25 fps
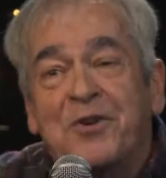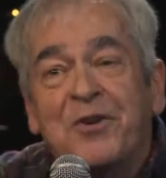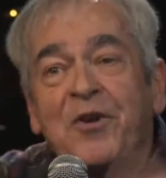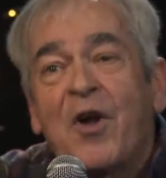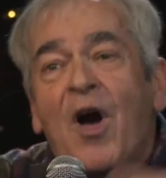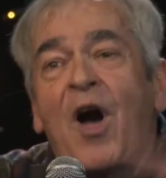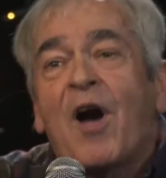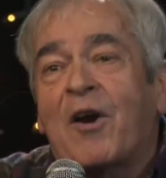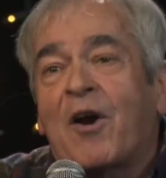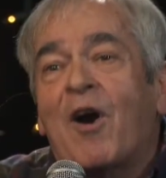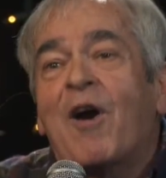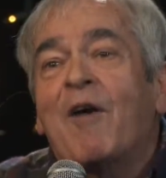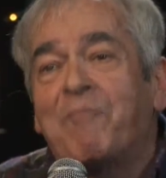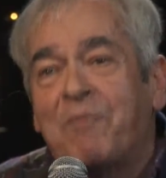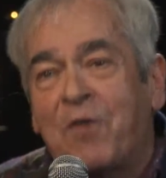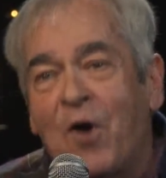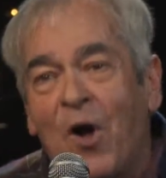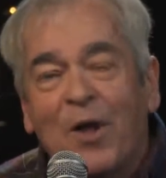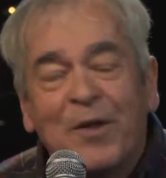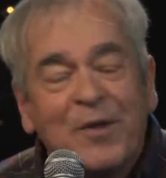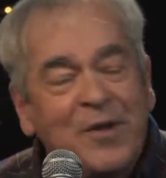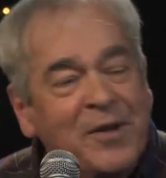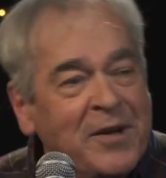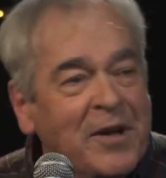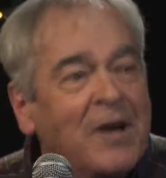to knock off
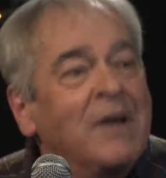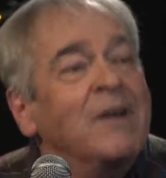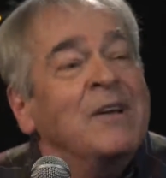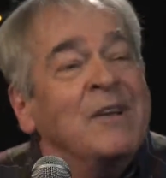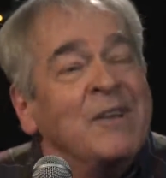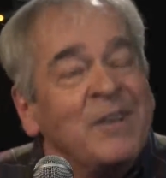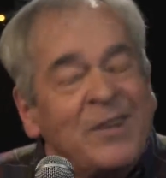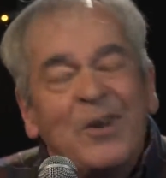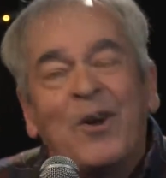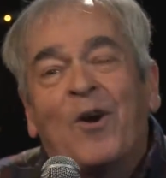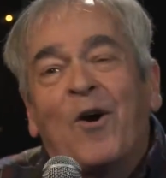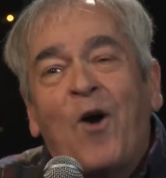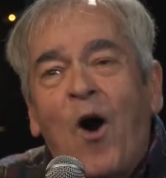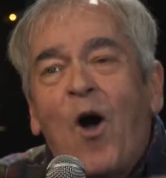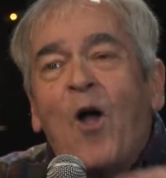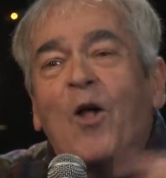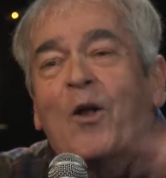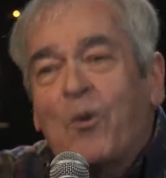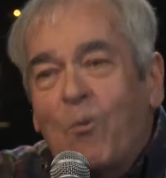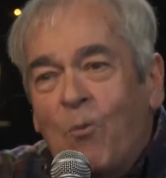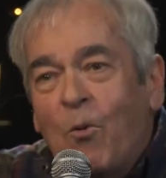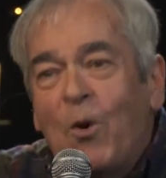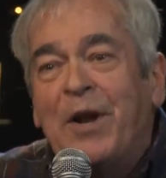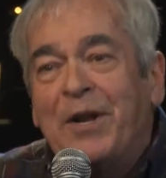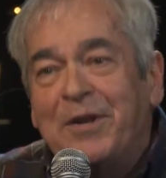all the, uh, you know, all
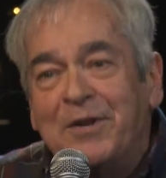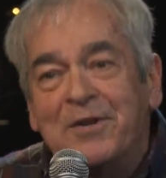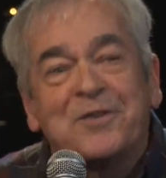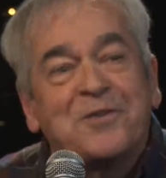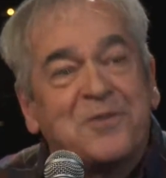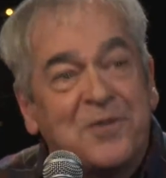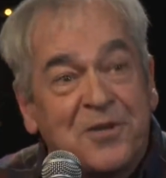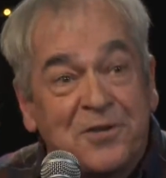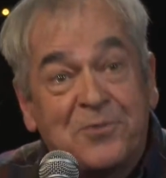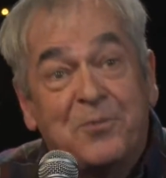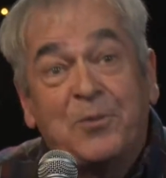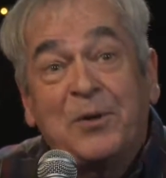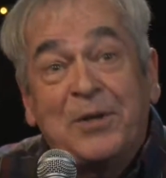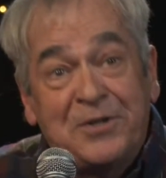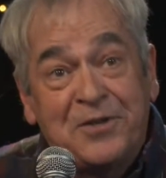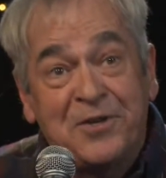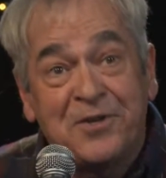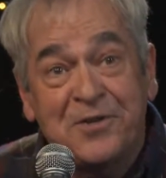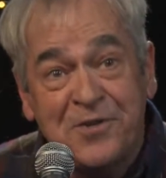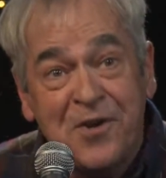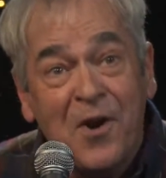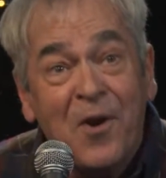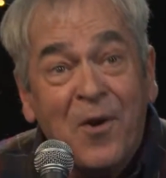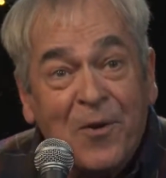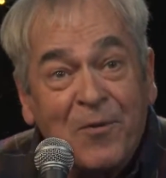the witnesses with
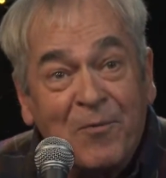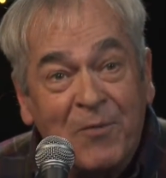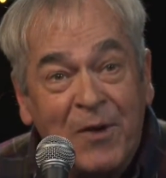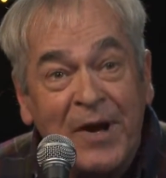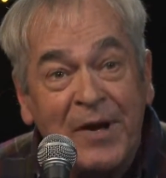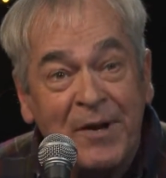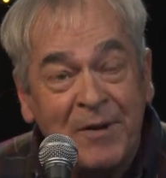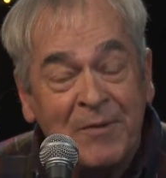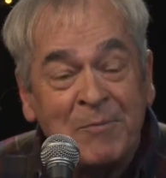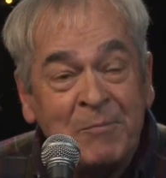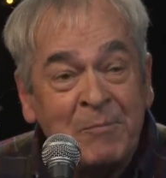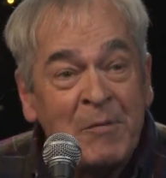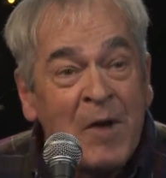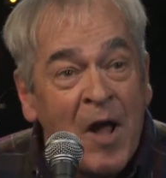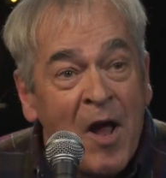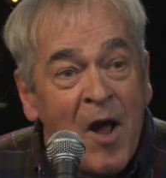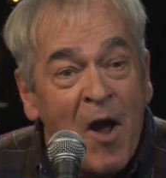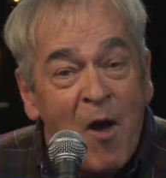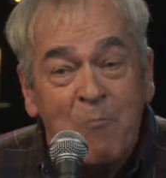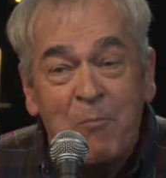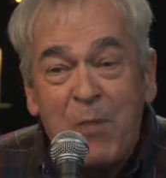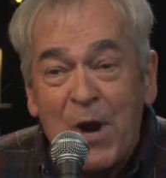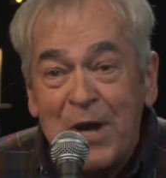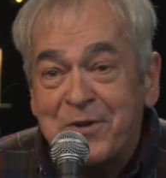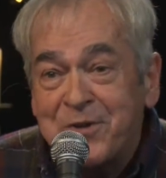dessert, right?
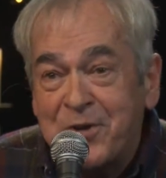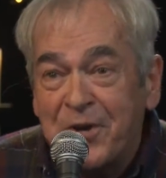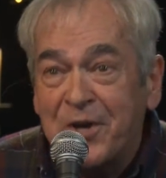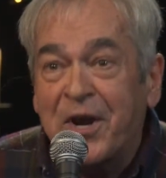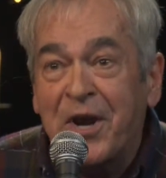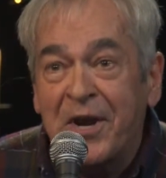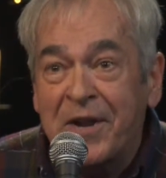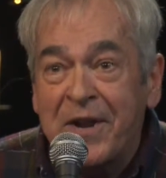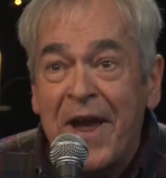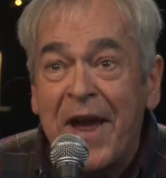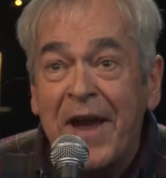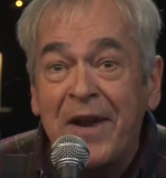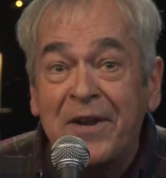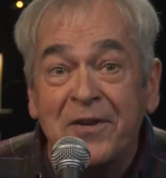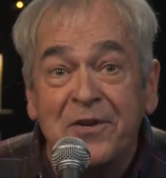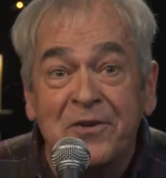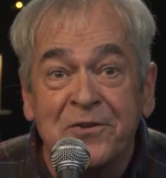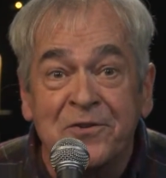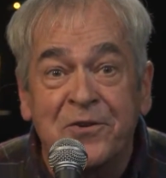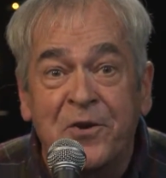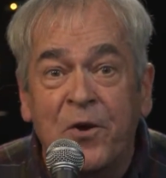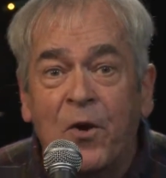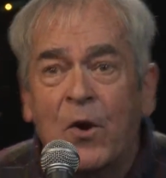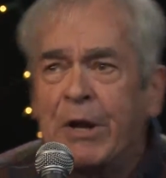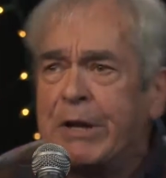A bunch of
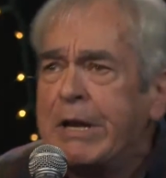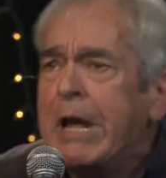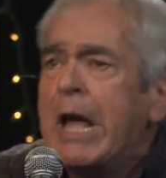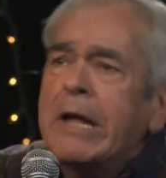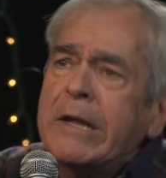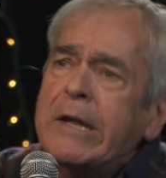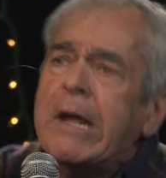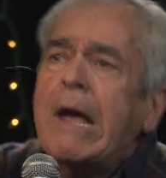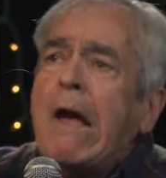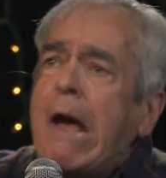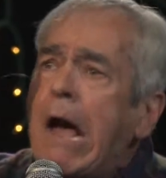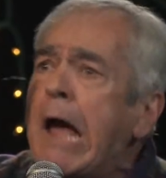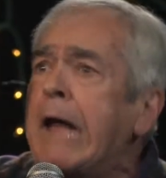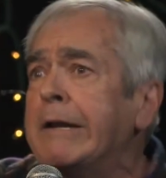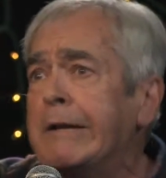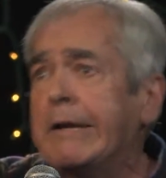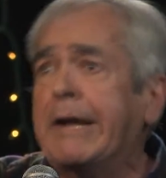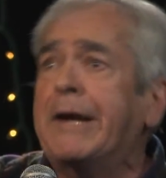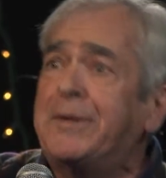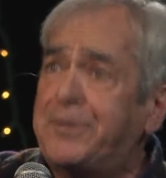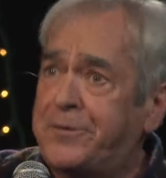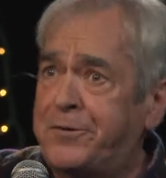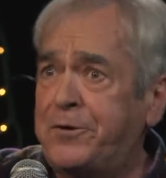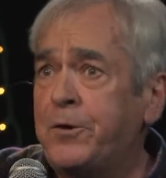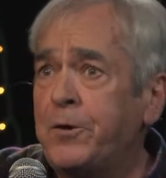Canadians going, yeah, I'd
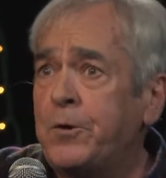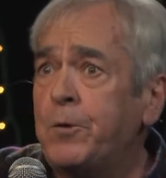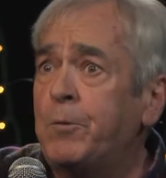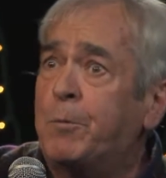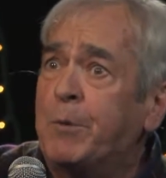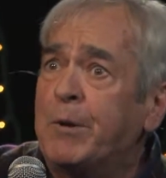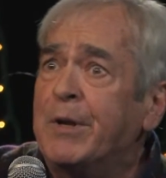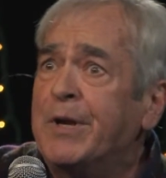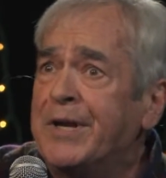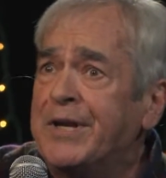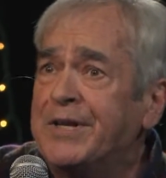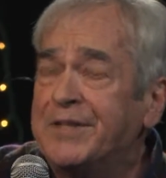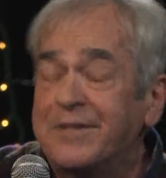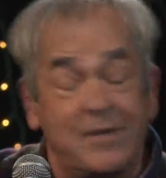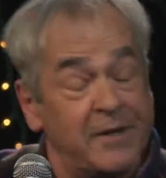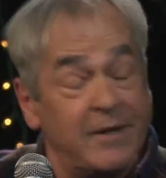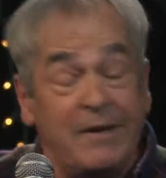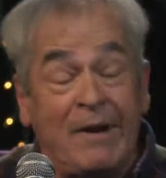like two, please. You